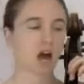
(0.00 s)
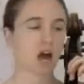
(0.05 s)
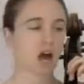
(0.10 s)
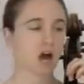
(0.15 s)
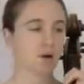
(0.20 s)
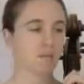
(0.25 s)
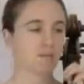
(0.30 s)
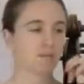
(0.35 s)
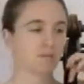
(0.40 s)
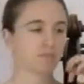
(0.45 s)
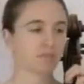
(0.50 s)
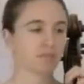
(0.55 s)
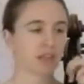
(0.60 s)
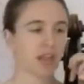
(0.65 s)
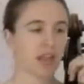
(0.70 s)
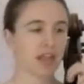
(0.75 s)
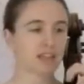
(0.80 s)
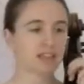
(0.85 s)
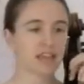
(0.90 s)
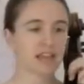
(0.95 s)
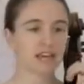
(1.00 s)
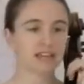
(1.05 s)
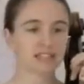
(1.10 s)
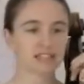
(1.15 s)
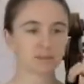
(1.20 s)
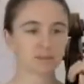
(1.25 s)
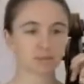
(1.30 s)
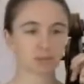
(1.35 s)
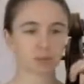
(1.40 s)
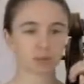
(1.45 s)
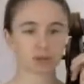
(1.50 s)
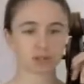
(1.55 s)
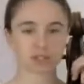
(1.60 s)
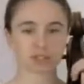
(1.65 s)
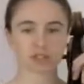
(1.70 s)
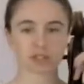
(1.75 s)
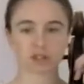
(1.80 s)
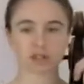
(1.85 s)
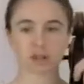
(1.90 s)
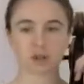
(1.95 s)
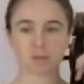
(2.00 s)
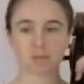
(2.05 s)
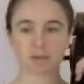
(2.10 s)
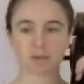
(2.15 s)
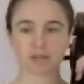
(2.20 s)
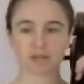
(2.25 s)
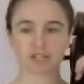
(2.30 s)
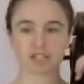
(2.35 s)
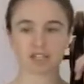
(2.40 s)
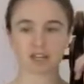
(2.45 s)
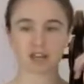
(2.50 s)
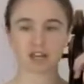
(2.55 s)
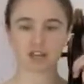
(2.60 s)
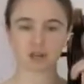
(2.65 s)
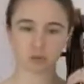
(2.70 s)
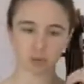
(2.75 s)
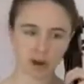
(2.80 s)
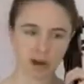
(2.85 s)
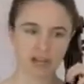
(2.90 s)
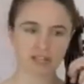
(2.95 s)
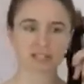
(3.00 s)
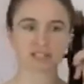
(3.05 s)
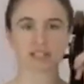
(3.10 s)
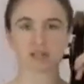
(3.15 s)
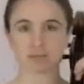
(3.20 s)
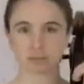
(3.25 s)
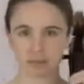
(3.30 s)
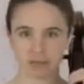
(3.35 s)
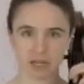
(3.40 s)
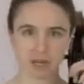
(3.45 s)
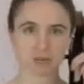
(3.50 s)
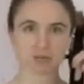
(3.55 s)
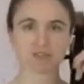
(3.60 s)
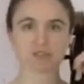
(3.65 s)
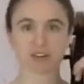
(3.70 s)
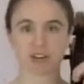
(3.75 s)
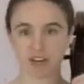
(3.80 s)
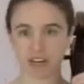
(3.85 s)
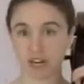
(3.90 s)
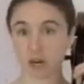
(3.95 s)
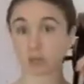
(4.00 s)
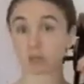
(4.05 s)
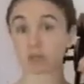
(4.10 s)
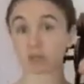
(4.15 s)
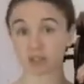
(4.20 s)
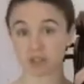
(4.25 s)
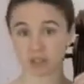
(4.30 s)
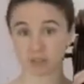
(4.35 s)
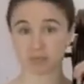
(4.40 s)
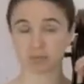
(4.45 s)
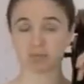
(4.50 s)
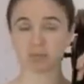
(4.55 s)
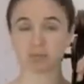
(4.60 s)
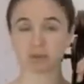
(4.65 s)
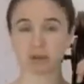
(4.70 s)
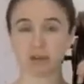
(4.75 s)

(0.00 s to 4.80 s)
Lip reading: And that is important because otherwise it becomes very cumbersome.